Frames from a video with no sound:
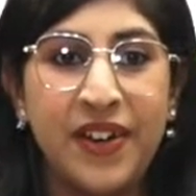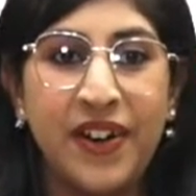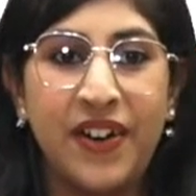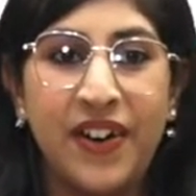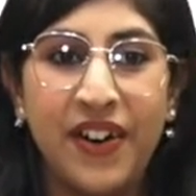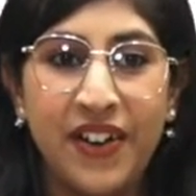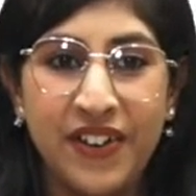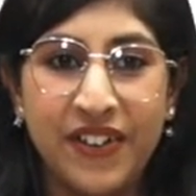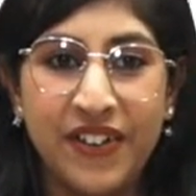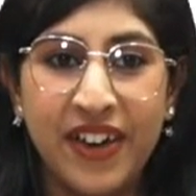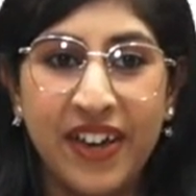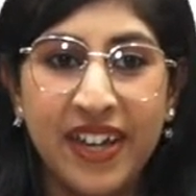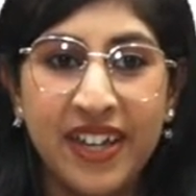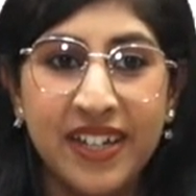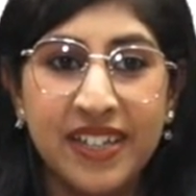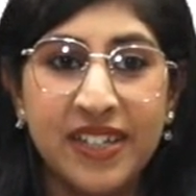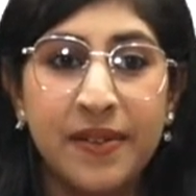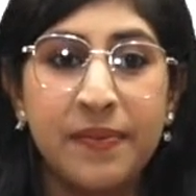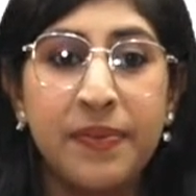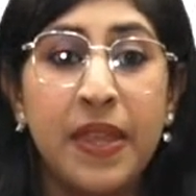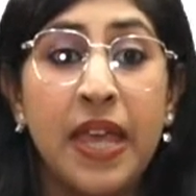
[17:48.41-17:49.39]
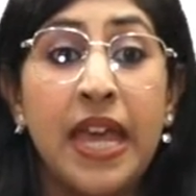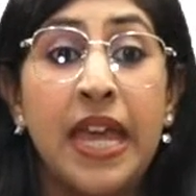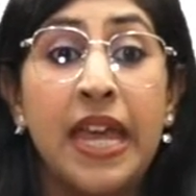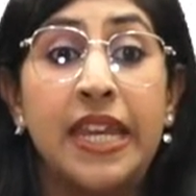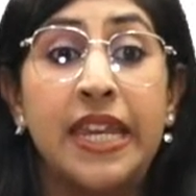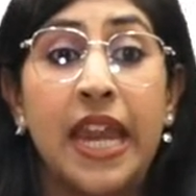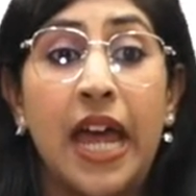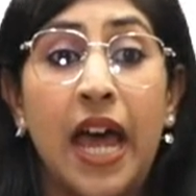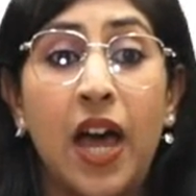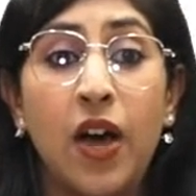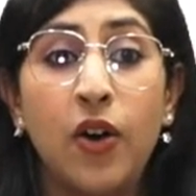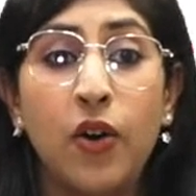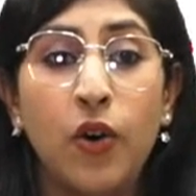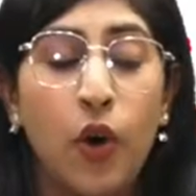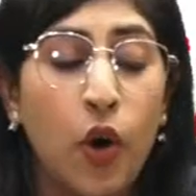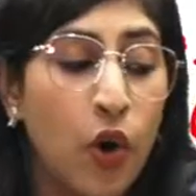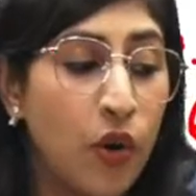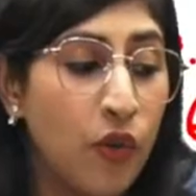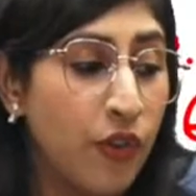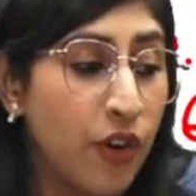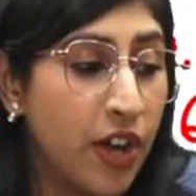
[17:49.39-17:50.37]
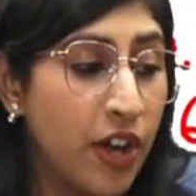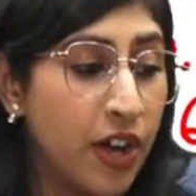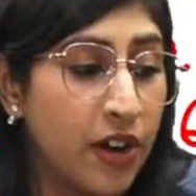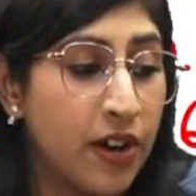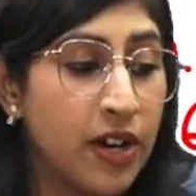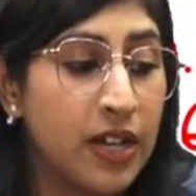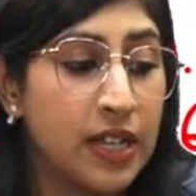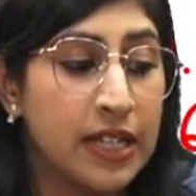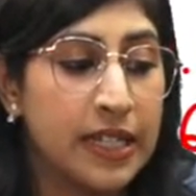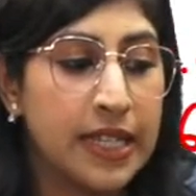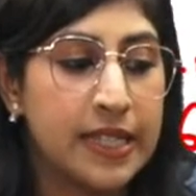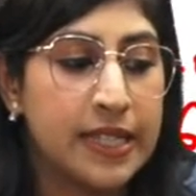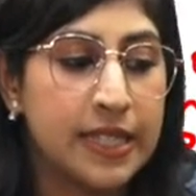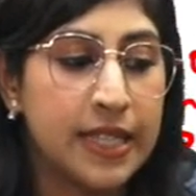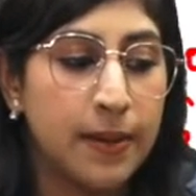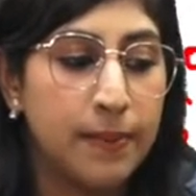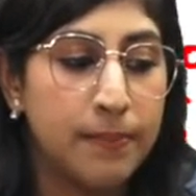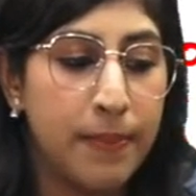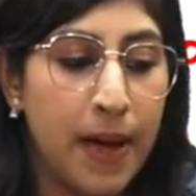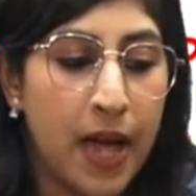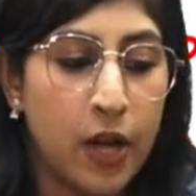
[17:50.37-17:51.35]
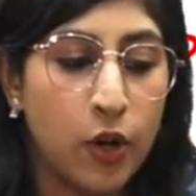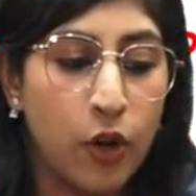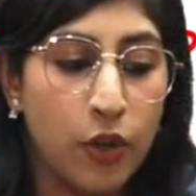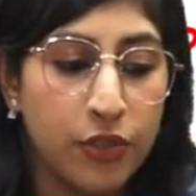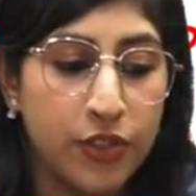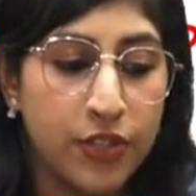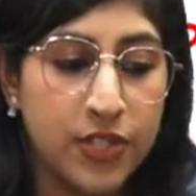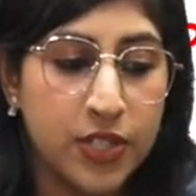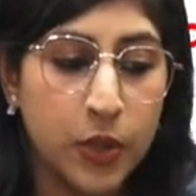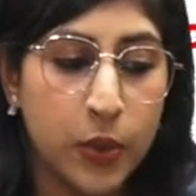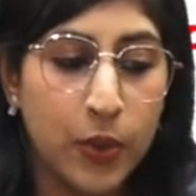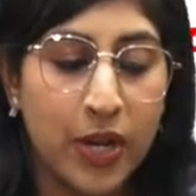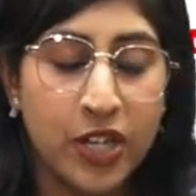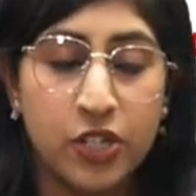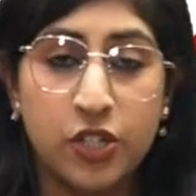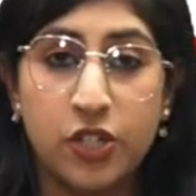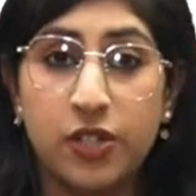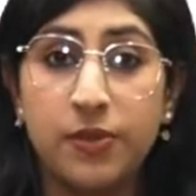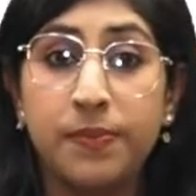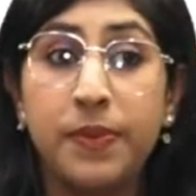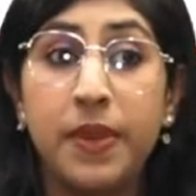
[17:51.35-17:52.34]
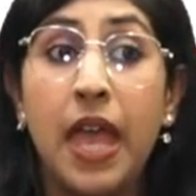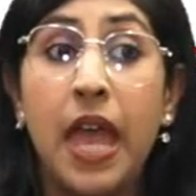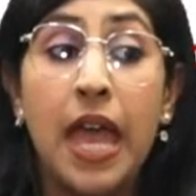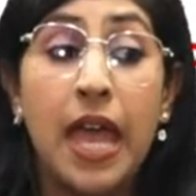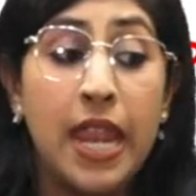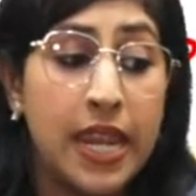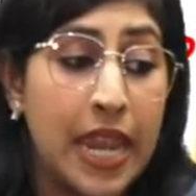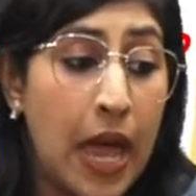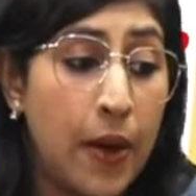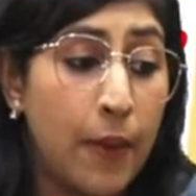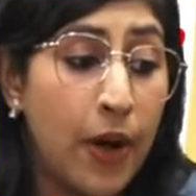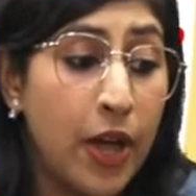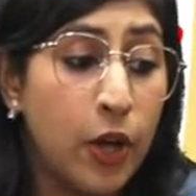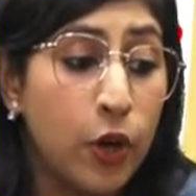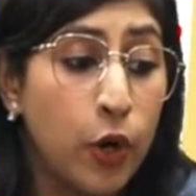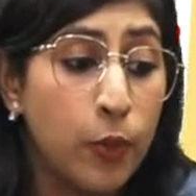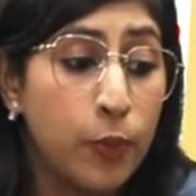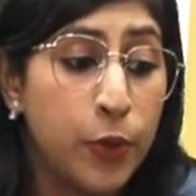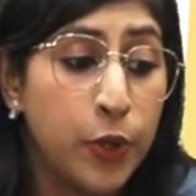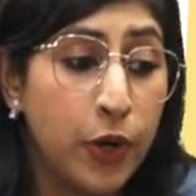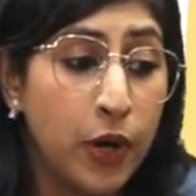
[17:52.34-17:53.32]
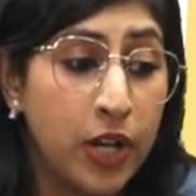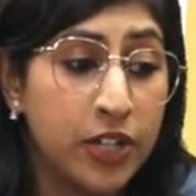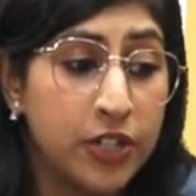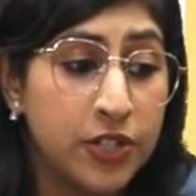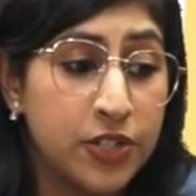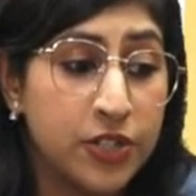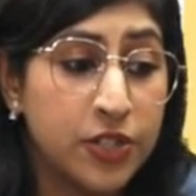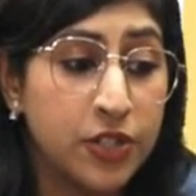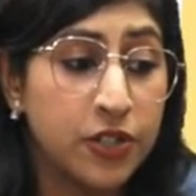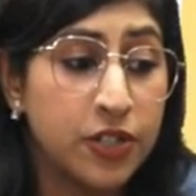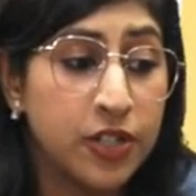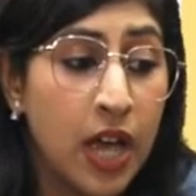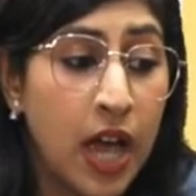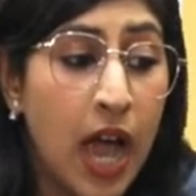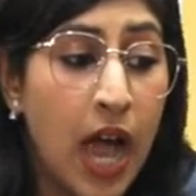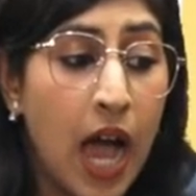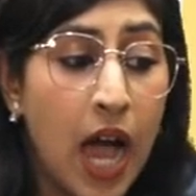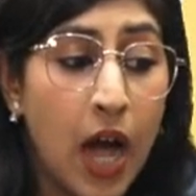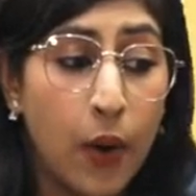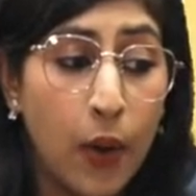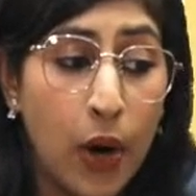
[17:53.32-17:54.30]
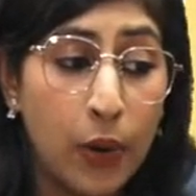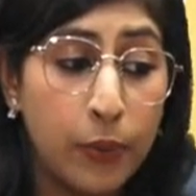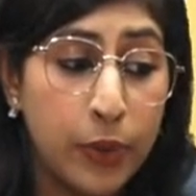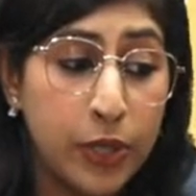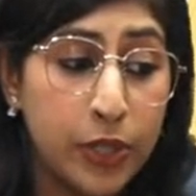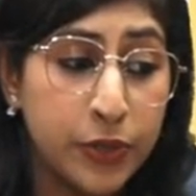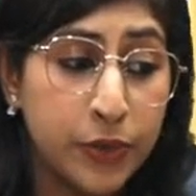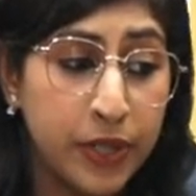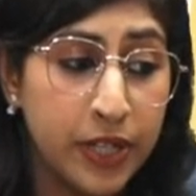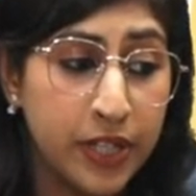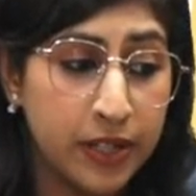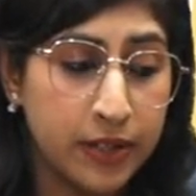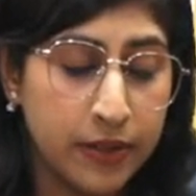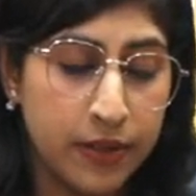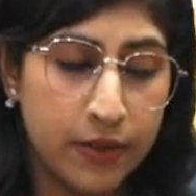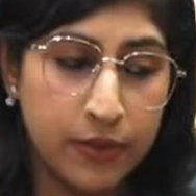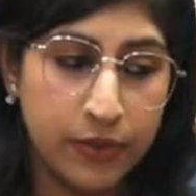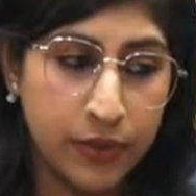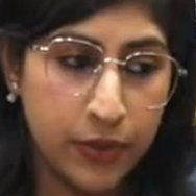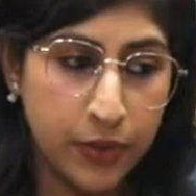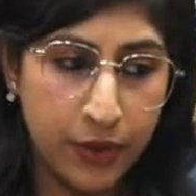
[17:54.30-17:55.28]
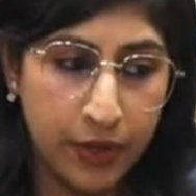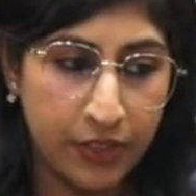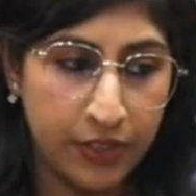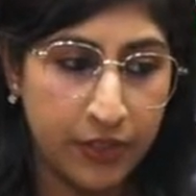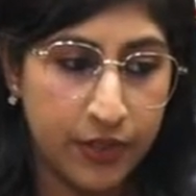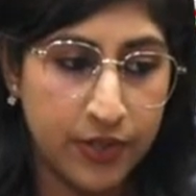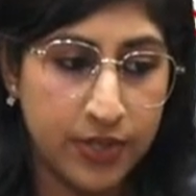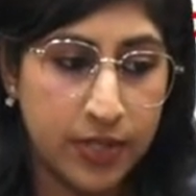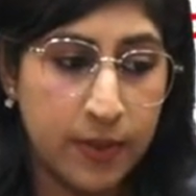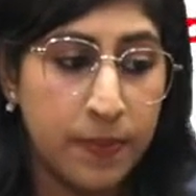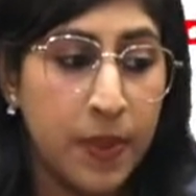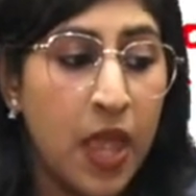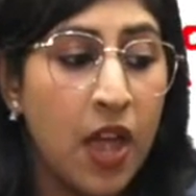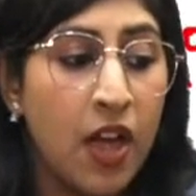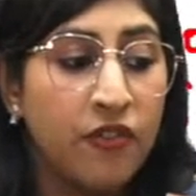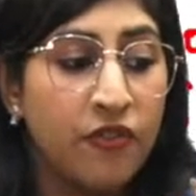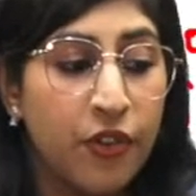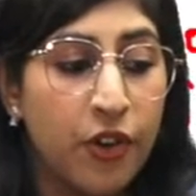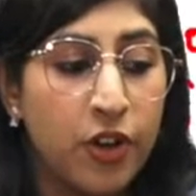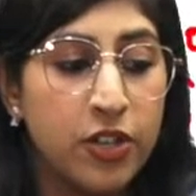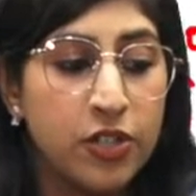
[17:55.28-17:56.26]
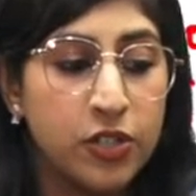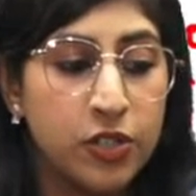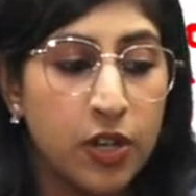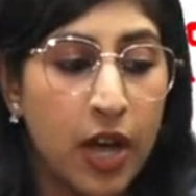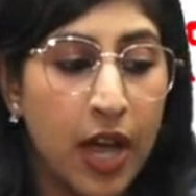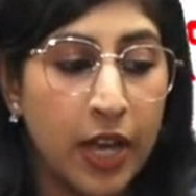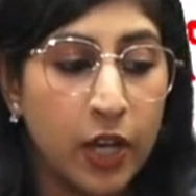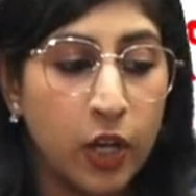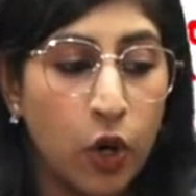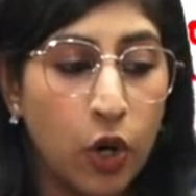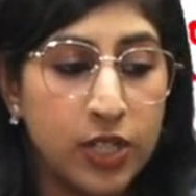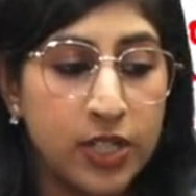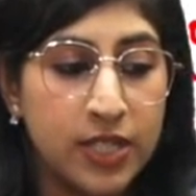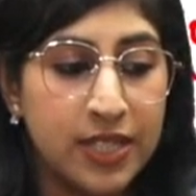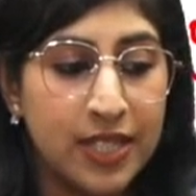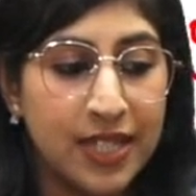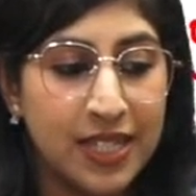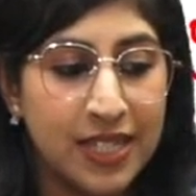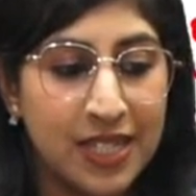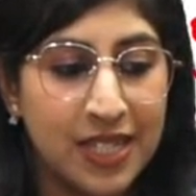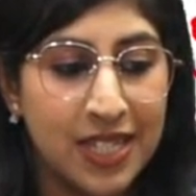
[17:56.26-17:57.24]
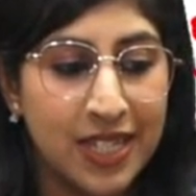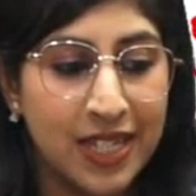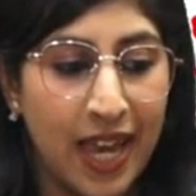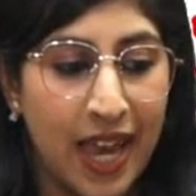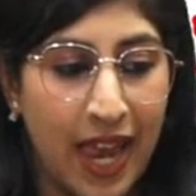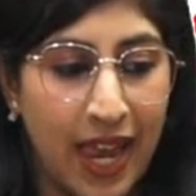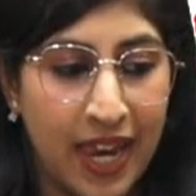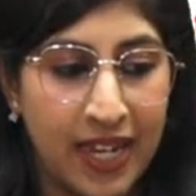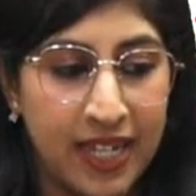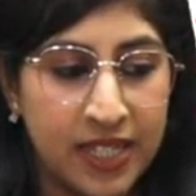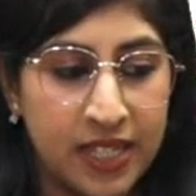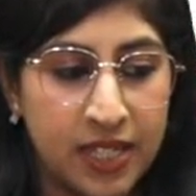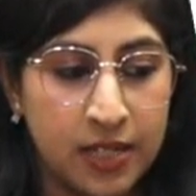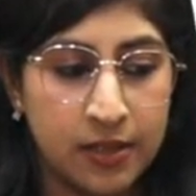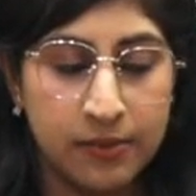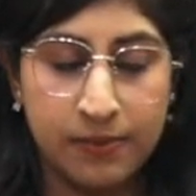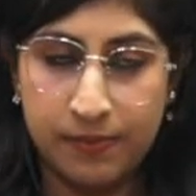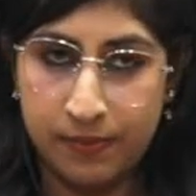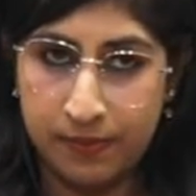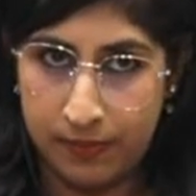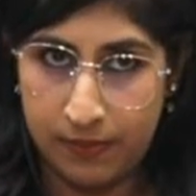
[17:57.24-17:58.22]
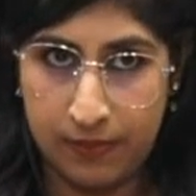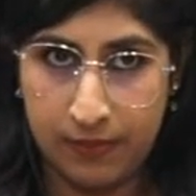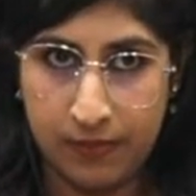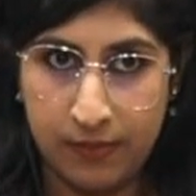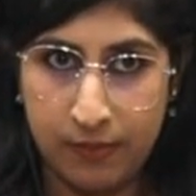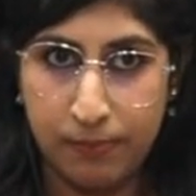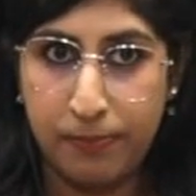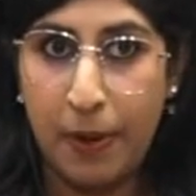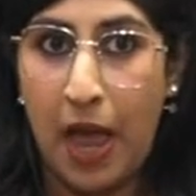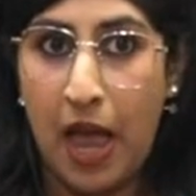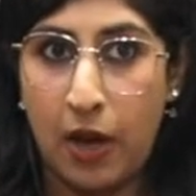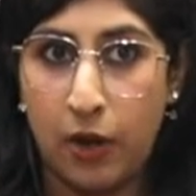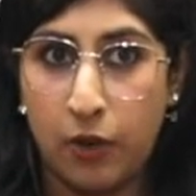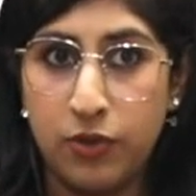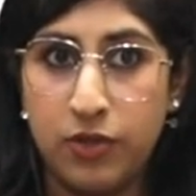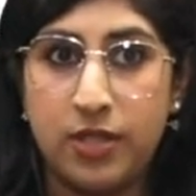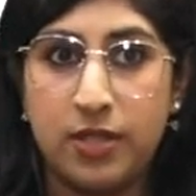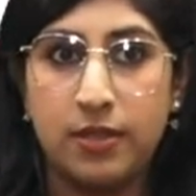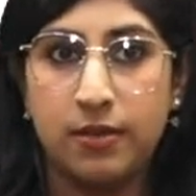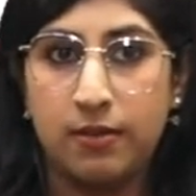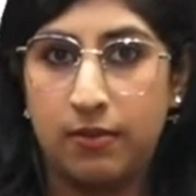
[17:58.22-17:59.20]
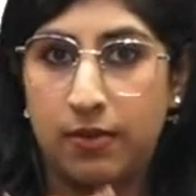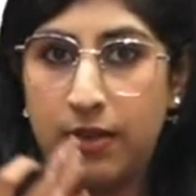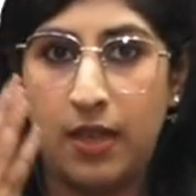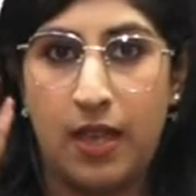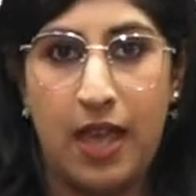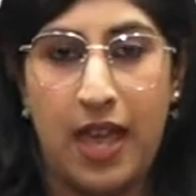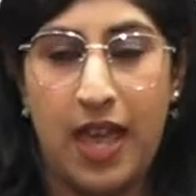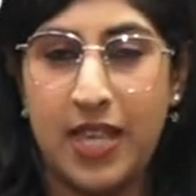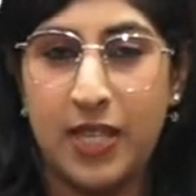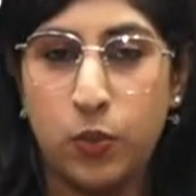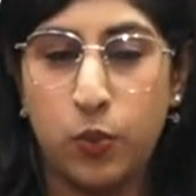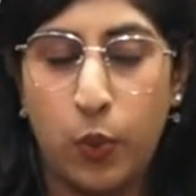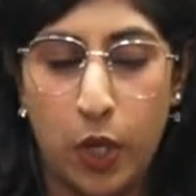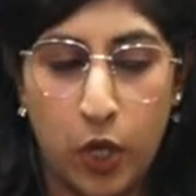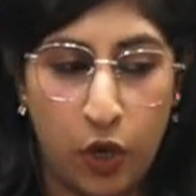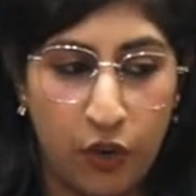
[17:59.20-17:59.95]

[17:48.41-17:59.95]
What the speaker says: Alright, now over here, let's come back on this question. Now I hope you understood how are we doing this. First, I got 68 pounds as one